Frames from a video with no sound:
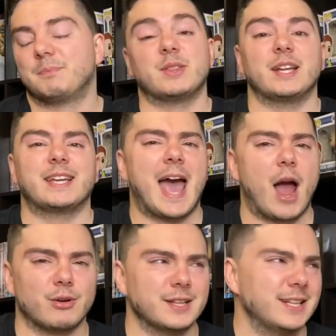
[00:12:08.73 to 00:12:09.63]
But then
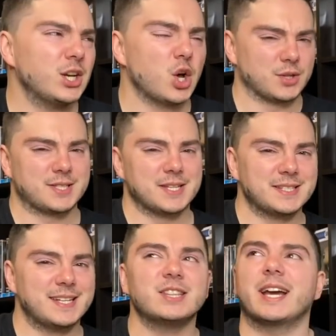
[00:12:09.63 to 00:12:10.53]
Carolyn and
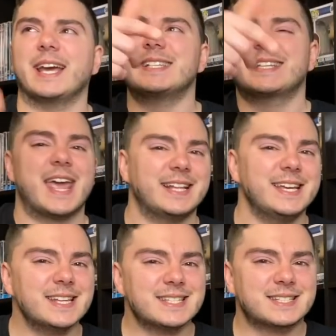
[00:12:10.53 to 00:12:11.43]
Konstantin, like, is Kenny
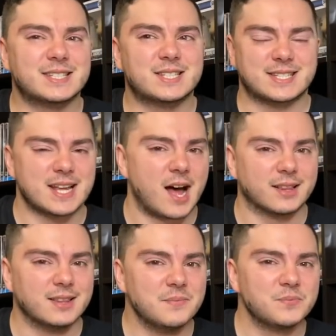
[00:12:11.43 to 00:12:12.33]
his
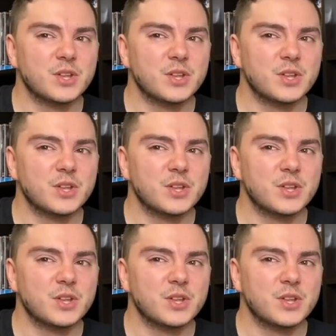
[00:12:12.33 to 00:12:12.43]
son?